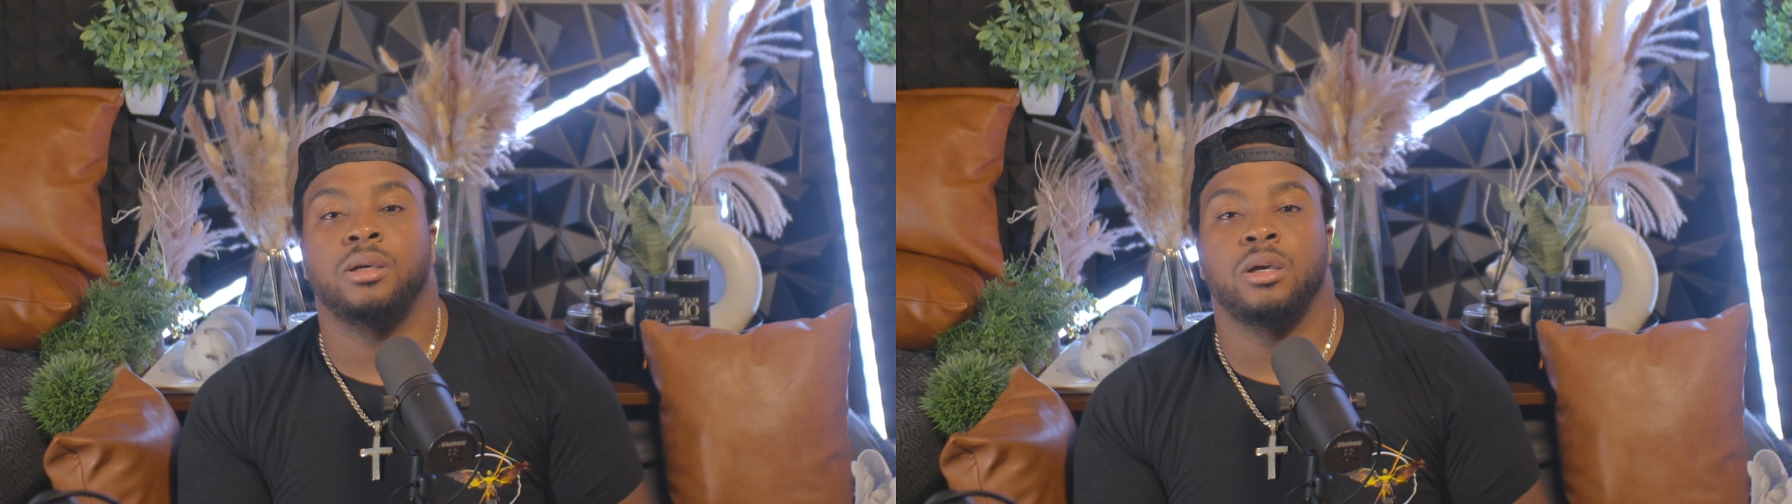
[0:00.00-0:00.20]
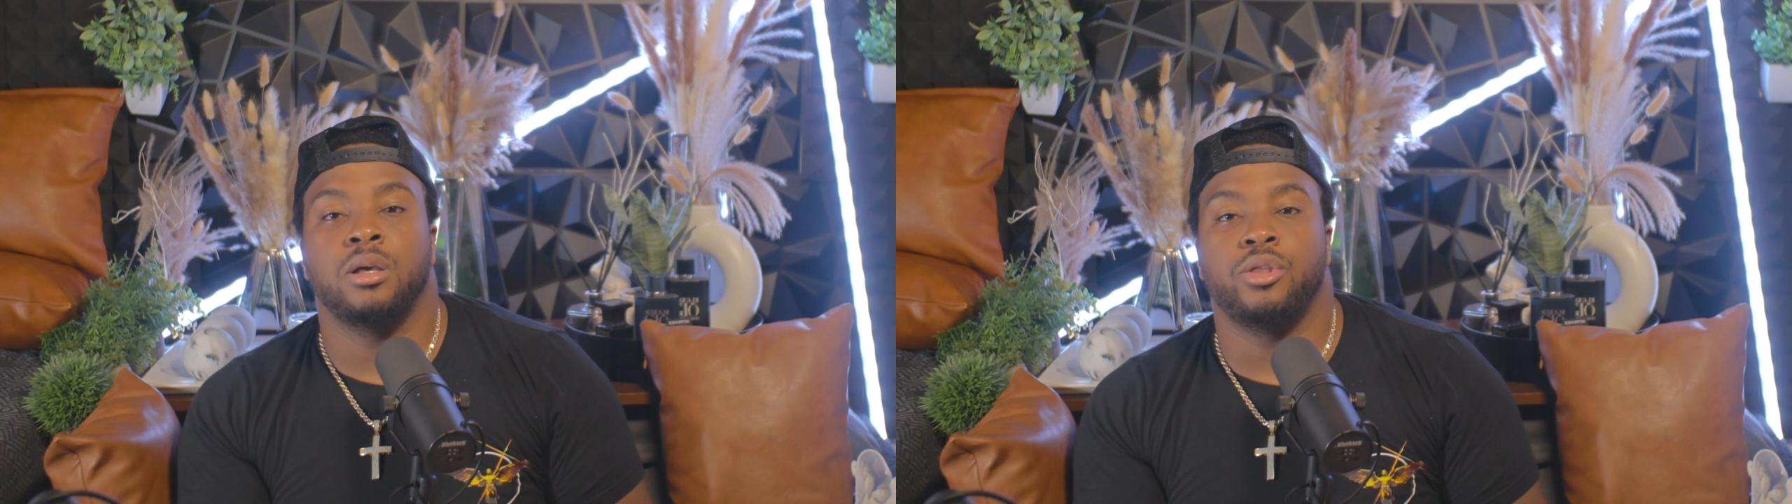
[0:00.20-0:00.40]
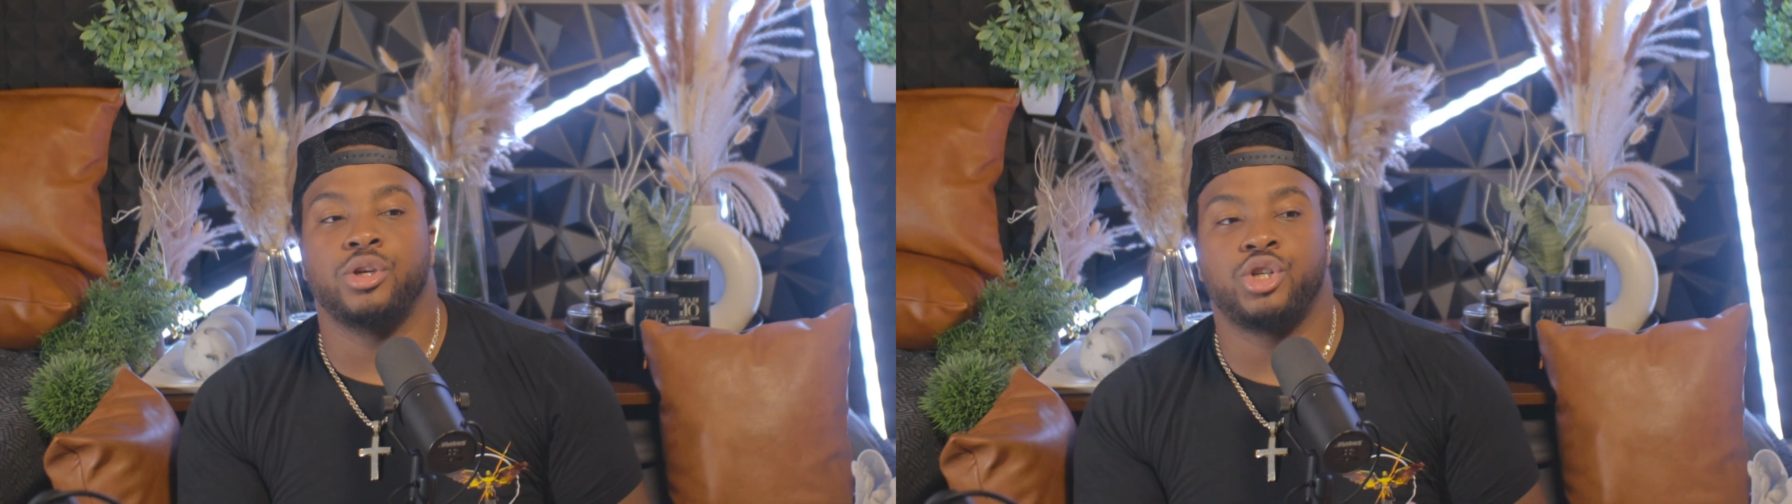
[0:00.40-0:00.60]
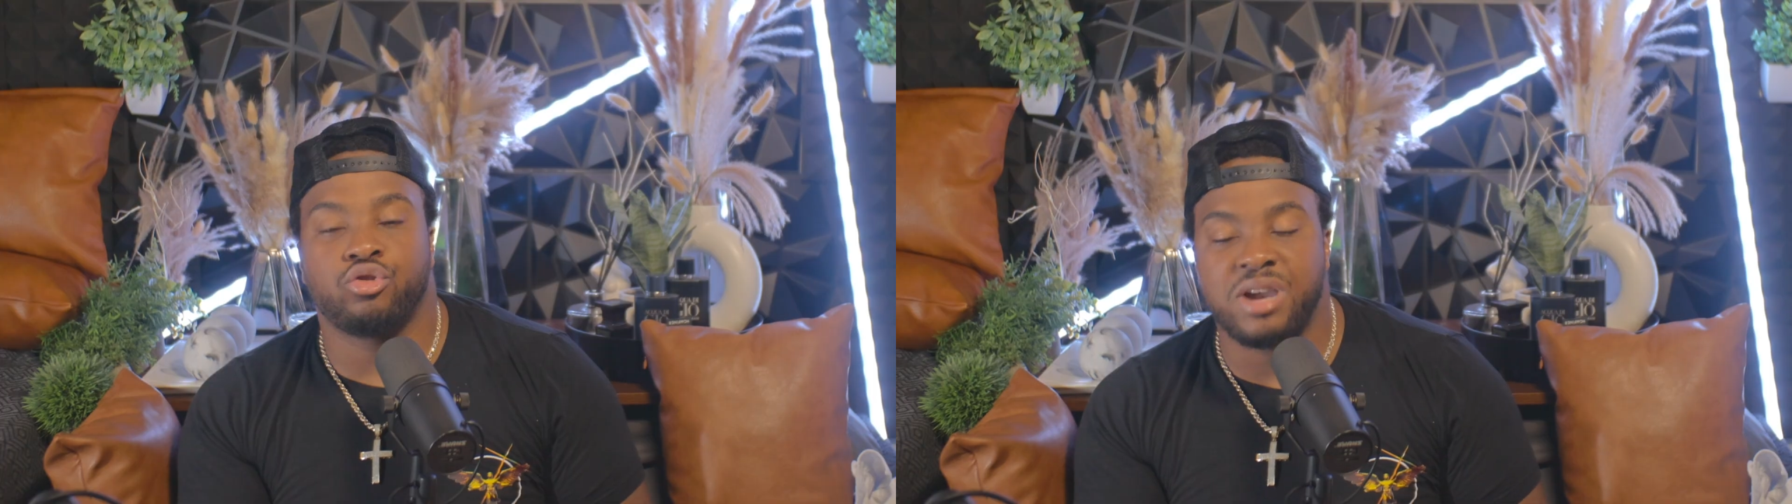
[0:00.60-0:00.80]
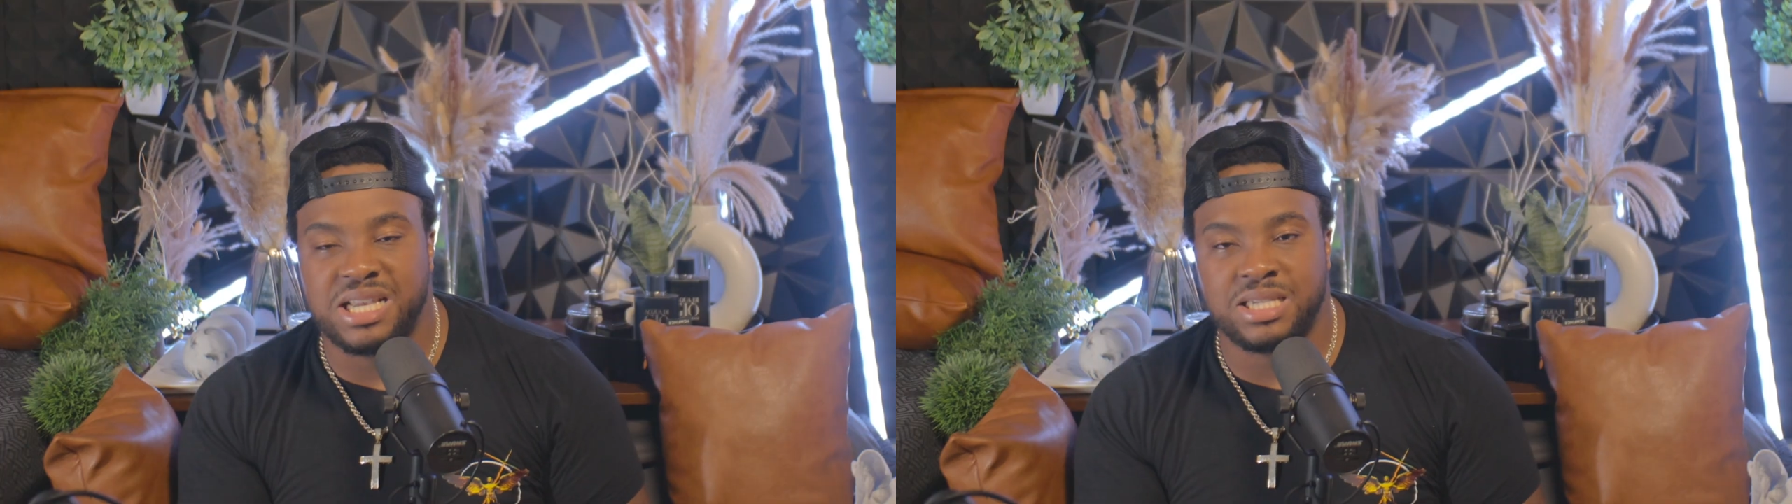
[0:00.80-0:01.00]
the
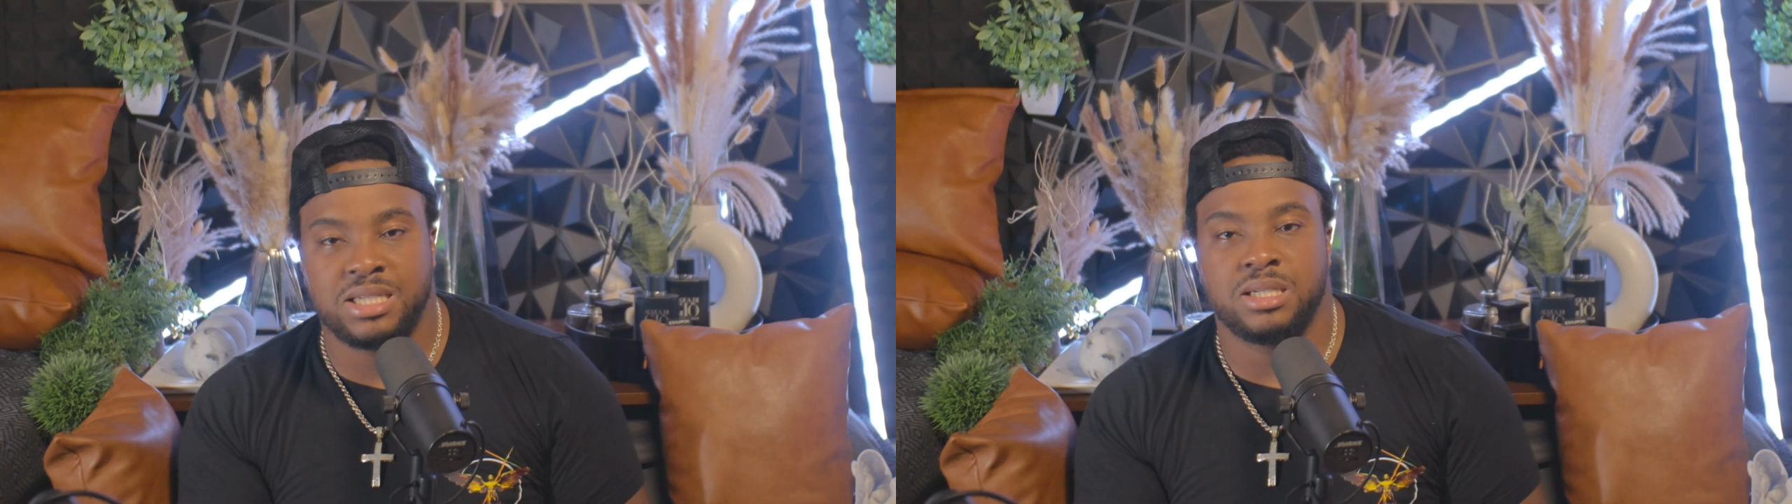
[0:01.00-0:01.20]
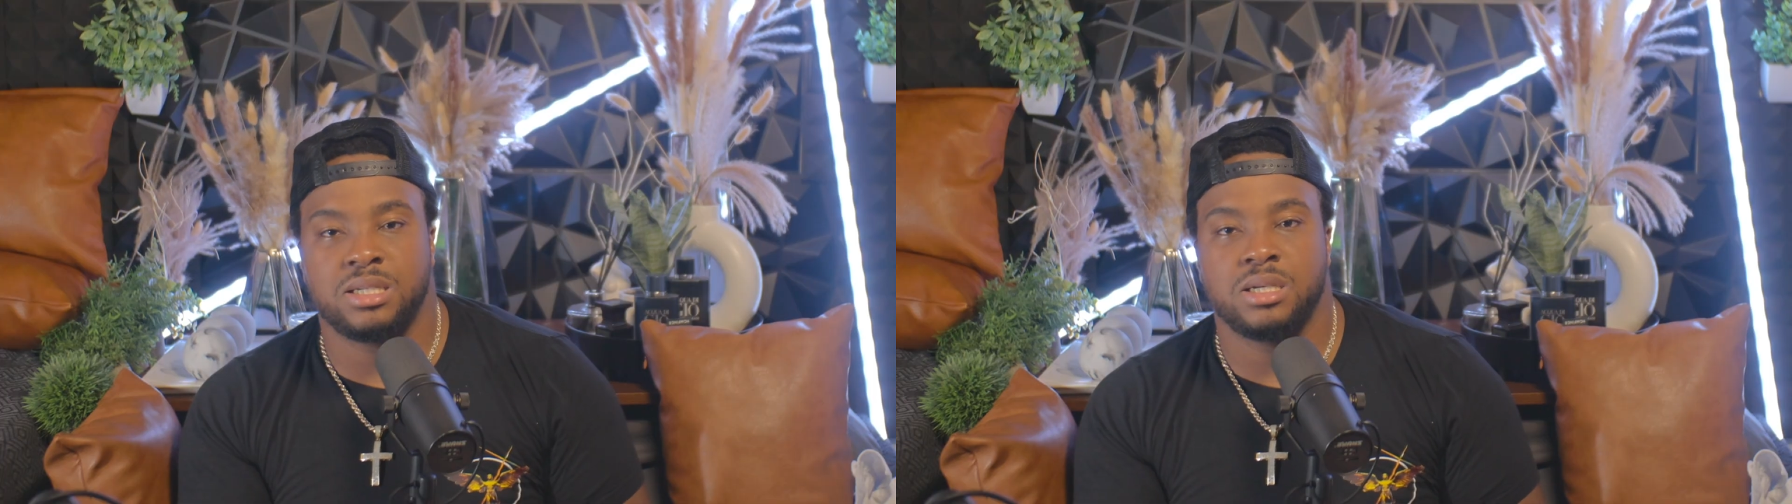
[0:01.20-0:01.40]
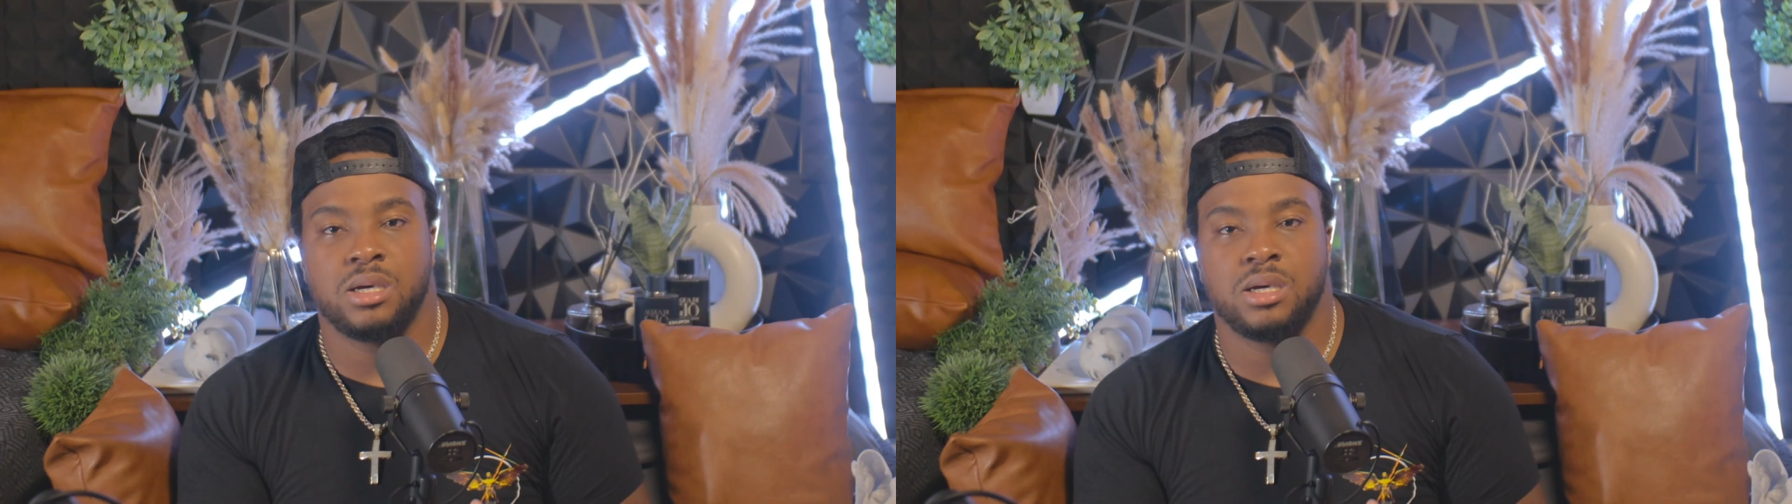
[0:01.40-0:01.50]
stress,